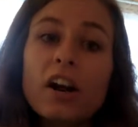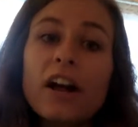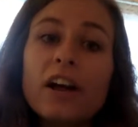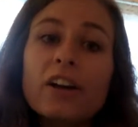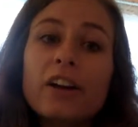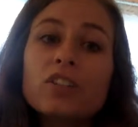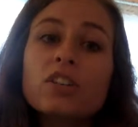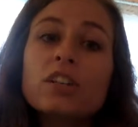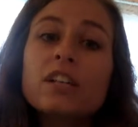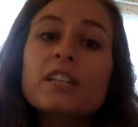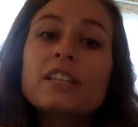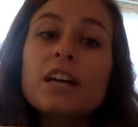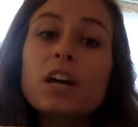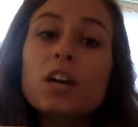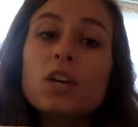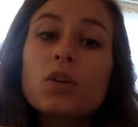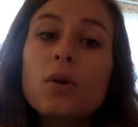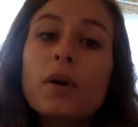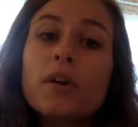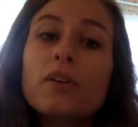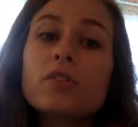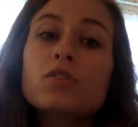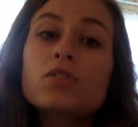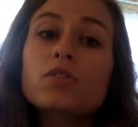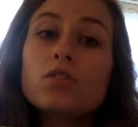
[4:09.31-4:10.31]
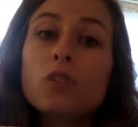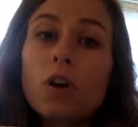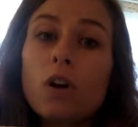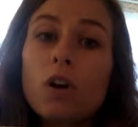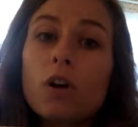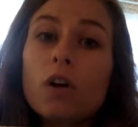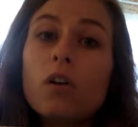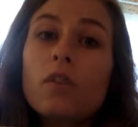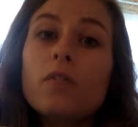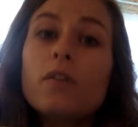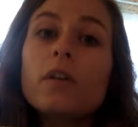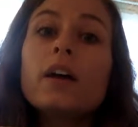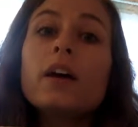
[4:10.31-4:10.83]
actually going to tell you how to
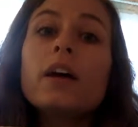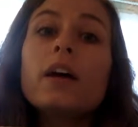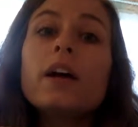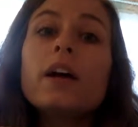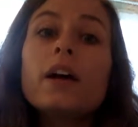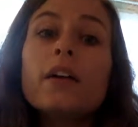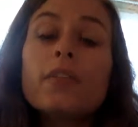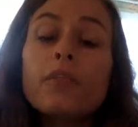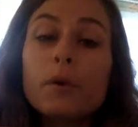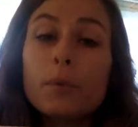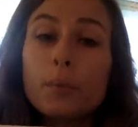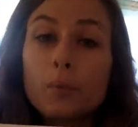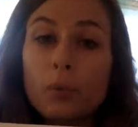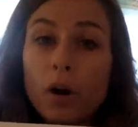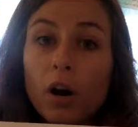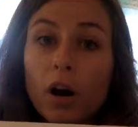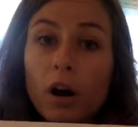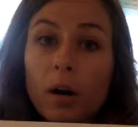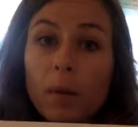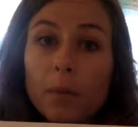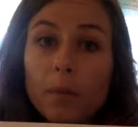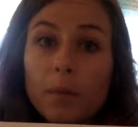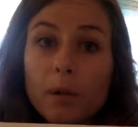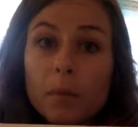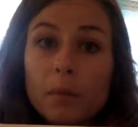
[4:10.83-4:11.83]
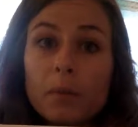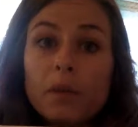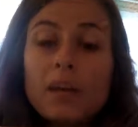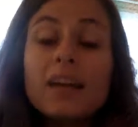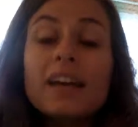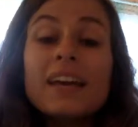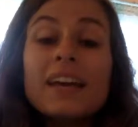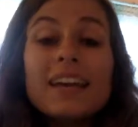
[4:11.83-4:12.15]
solve the problem.